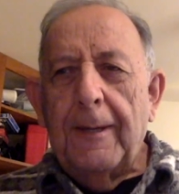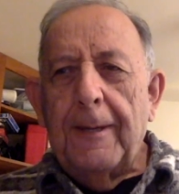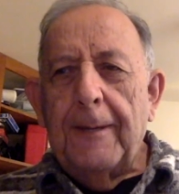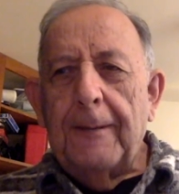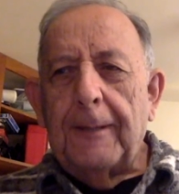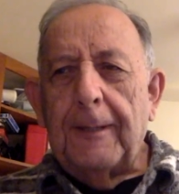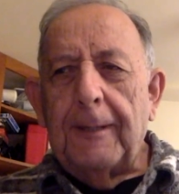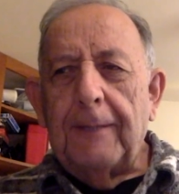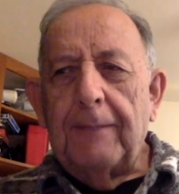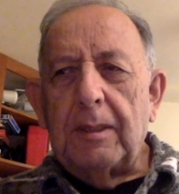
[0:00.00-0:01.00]
The Condon
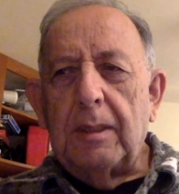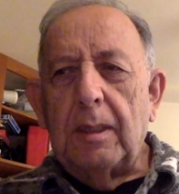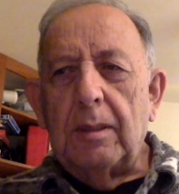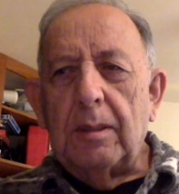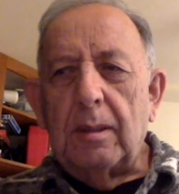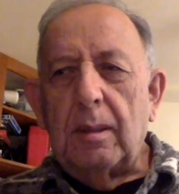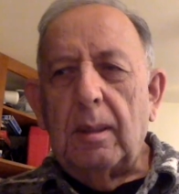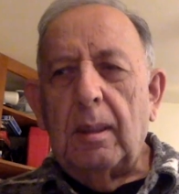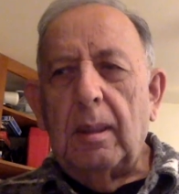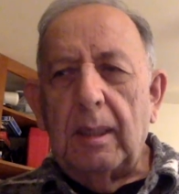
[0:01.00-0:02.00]
investigation started in
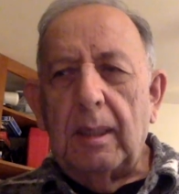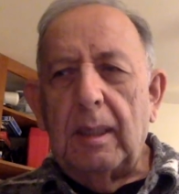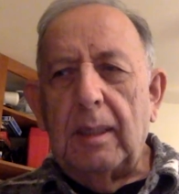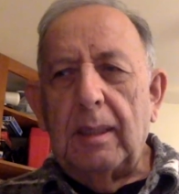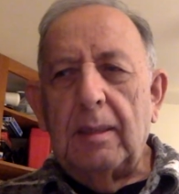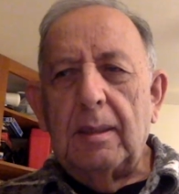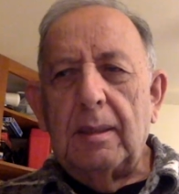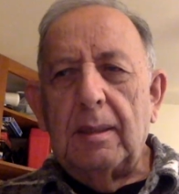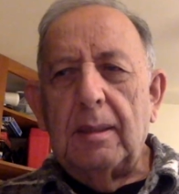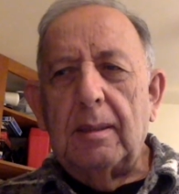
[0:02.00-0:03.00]
late
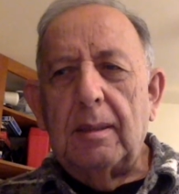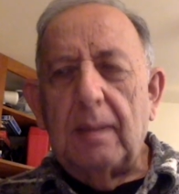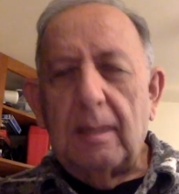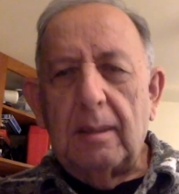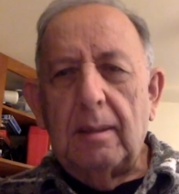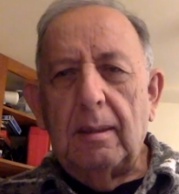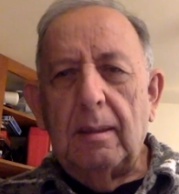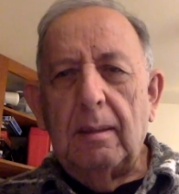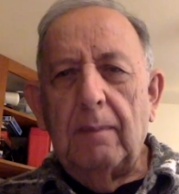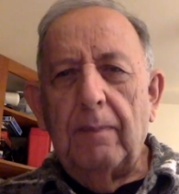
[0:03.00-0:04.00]
1966, uh, um,